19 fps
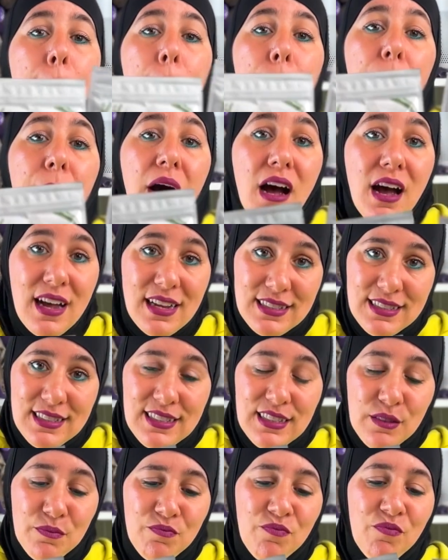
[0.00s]

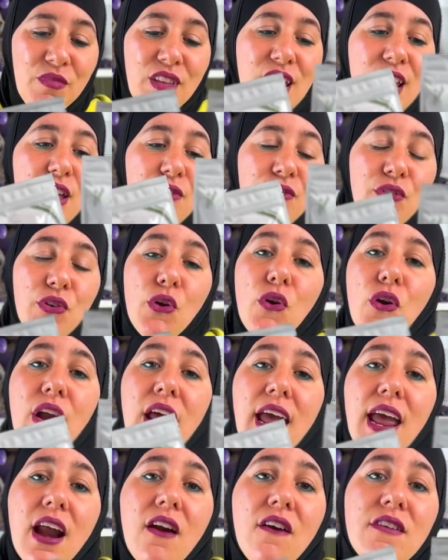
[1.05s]
but if your
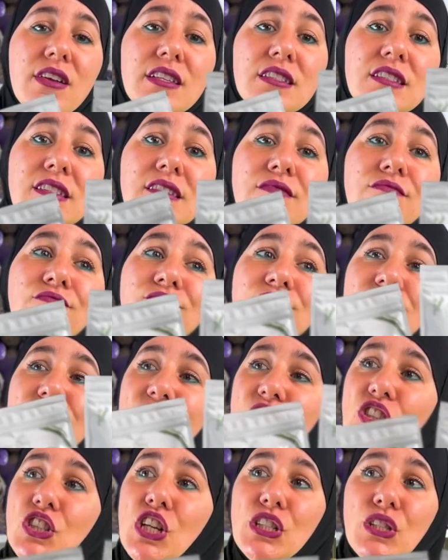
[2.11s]
hair is
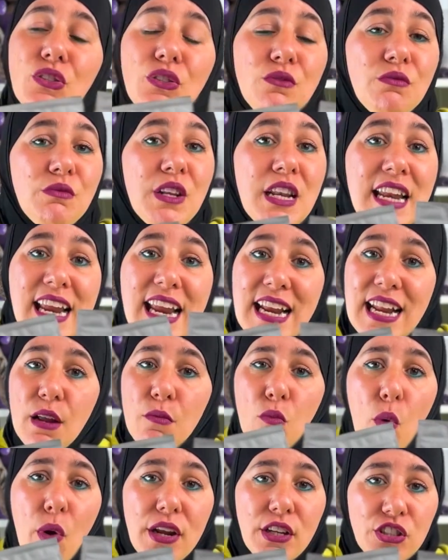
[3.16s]
just
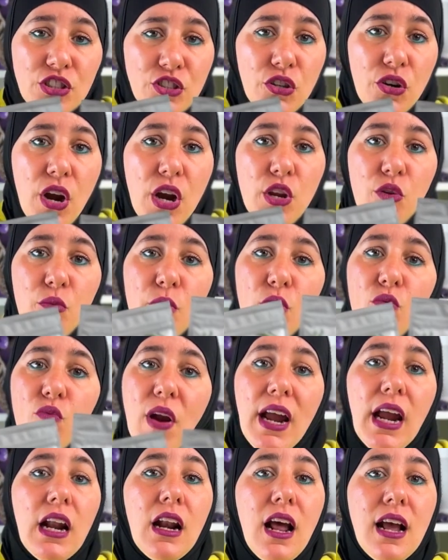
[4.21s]
needing moisture and you've been
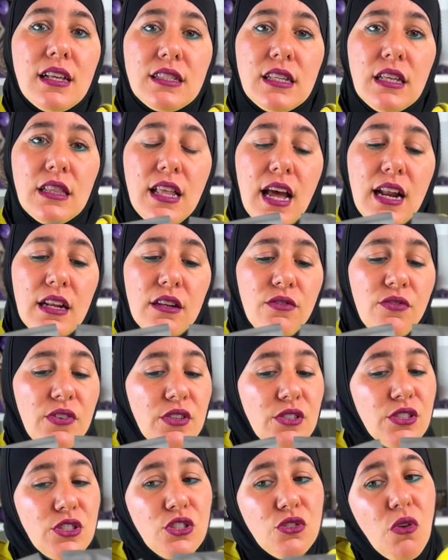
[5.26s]
recognizing that it
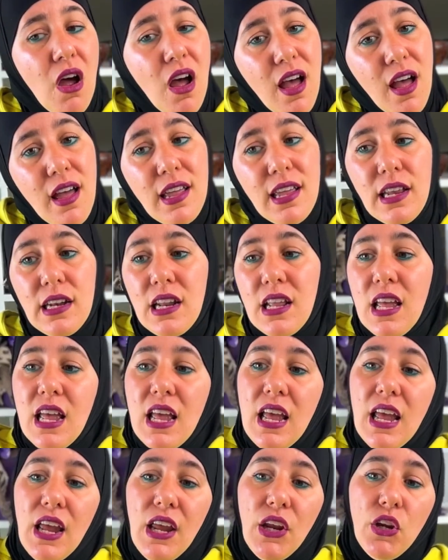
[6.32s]
feels dry and
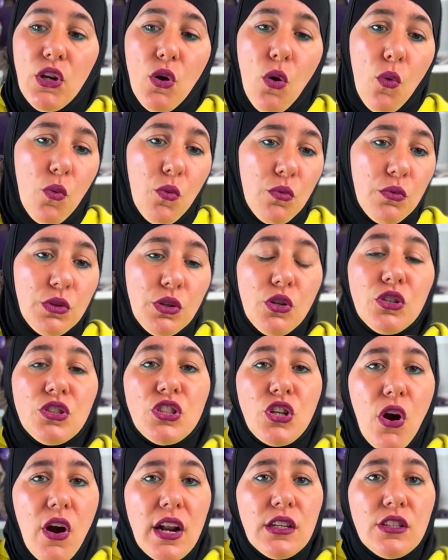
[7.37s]
you're
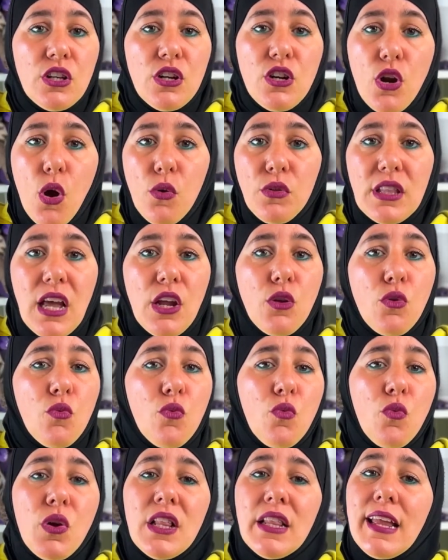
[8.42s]
starting to note that you
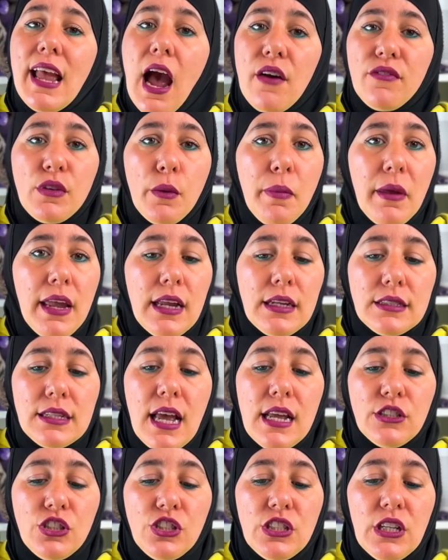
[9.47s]
really have to pay
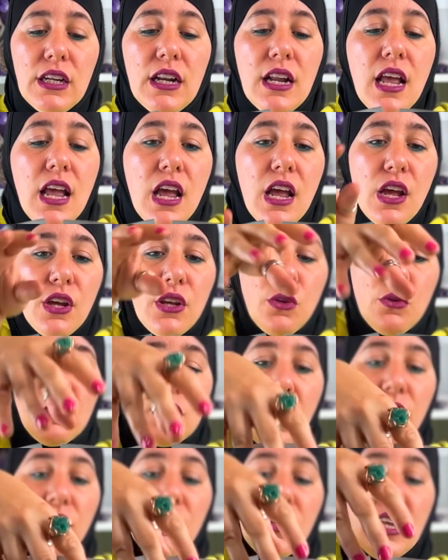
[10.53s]
attention, you
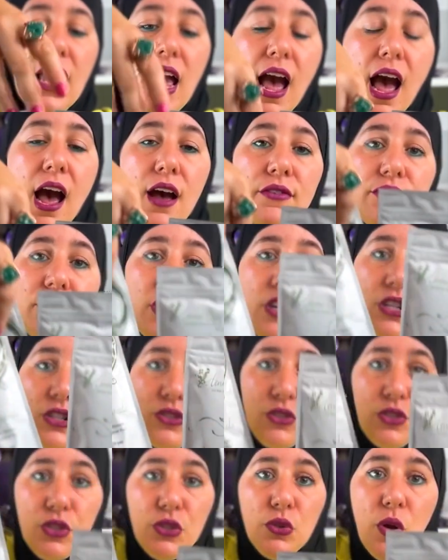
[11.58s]
definitely have
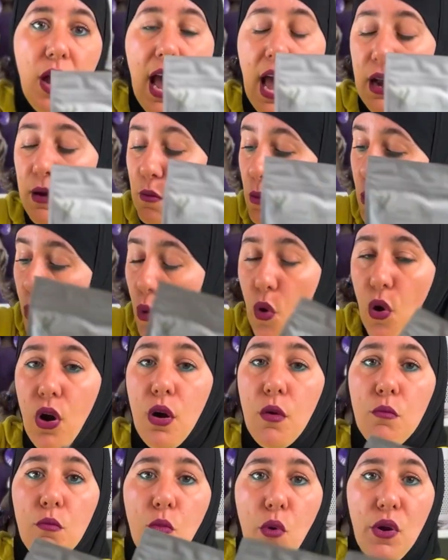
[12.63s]
to add
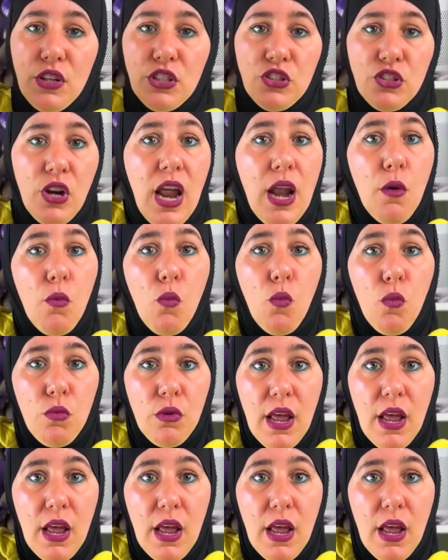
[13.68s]
more moisture. And